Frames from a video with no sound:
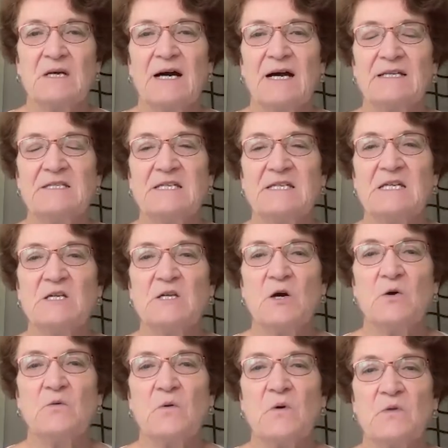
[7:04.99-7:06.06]
I didn't
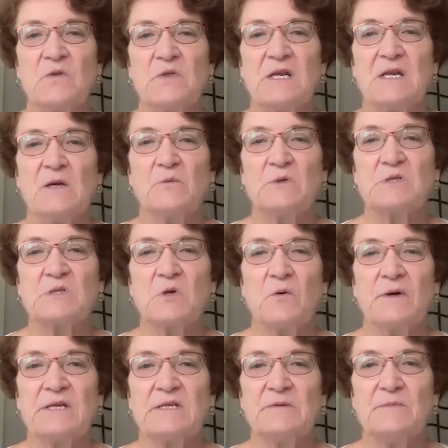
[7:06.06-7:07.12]
know that it was
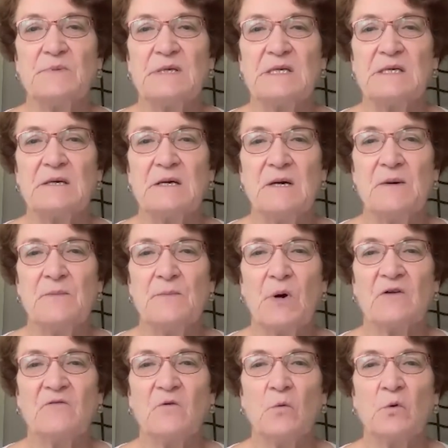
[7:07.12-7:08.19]
going to be
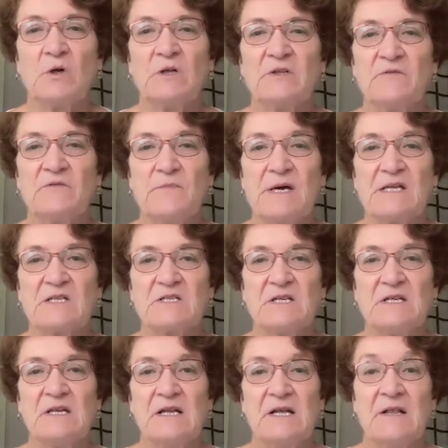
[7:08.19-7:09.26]
part of a world of
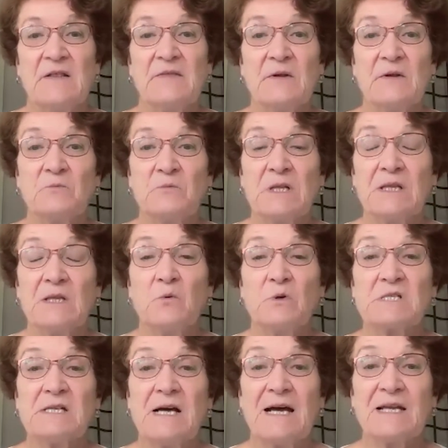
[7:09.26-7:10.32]
medicine that really
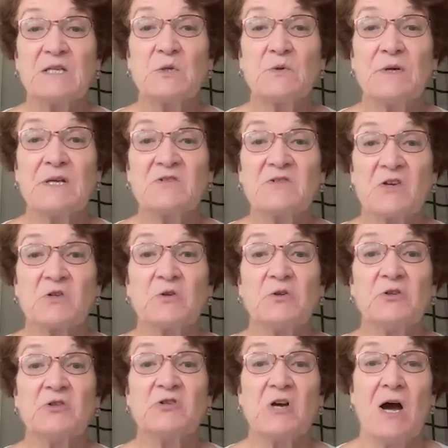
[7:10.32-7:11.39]
was not doing such a
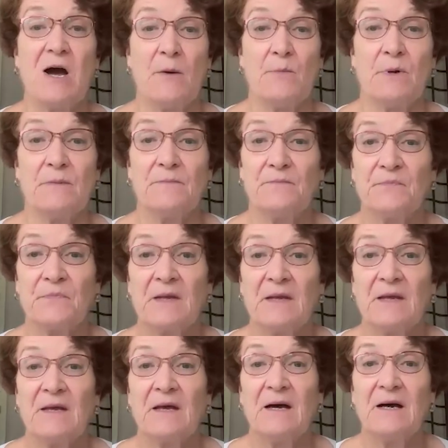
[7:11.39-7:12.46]
good job
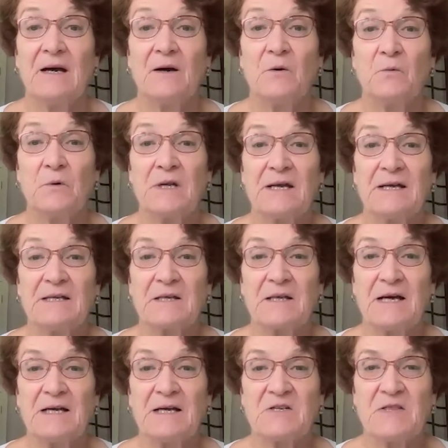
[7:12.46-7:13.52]
when I
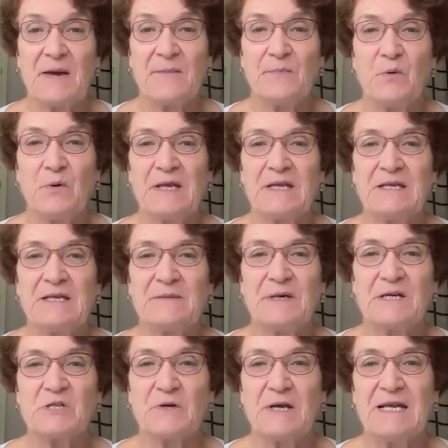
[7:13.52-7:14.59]
got to that point in
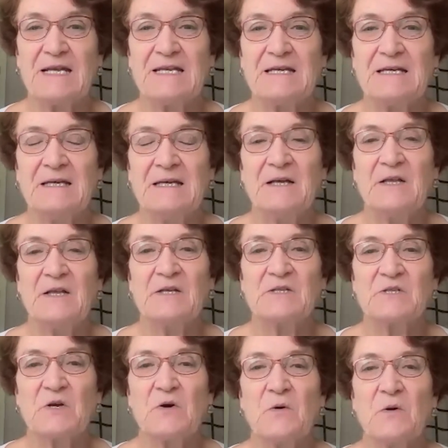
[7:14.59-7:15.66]
my training.
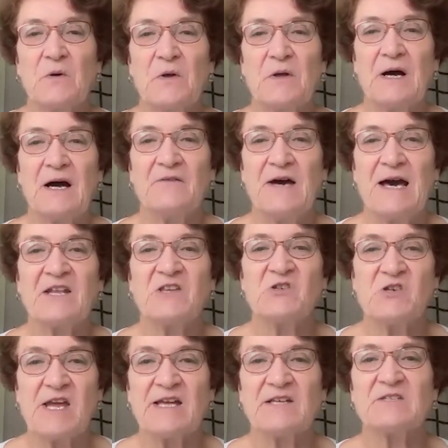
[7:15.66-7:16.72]
So I've had a
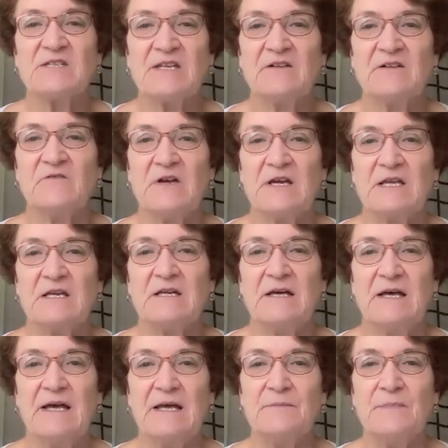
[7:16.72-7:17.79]
chance to innovate
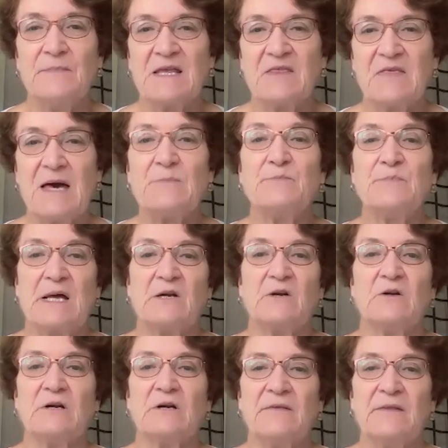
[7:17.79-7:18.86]
and make that
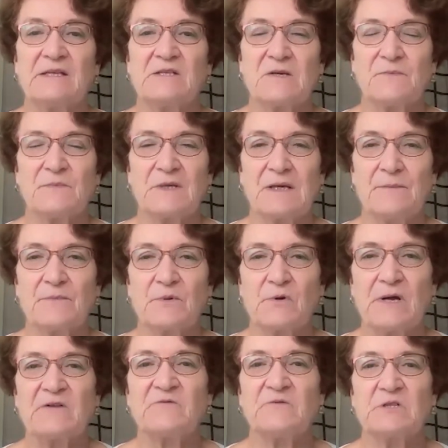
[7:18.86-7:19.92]
better. And that's something I'm
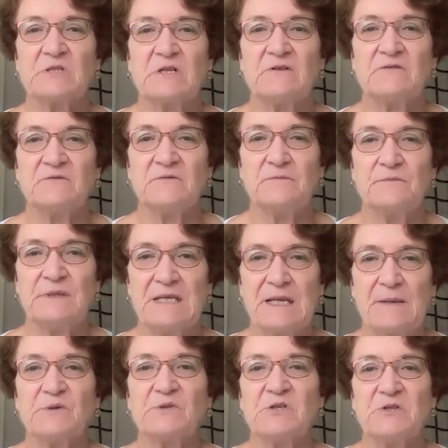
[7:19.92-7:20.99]
grateful to have been
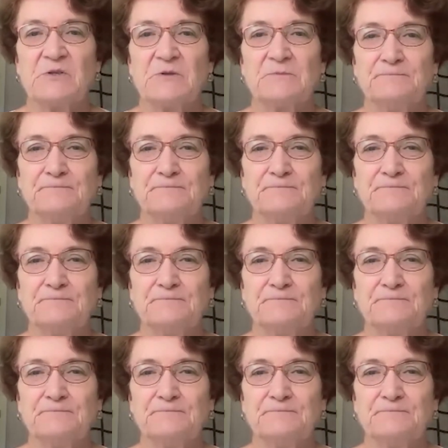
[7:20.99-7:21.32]
able to do.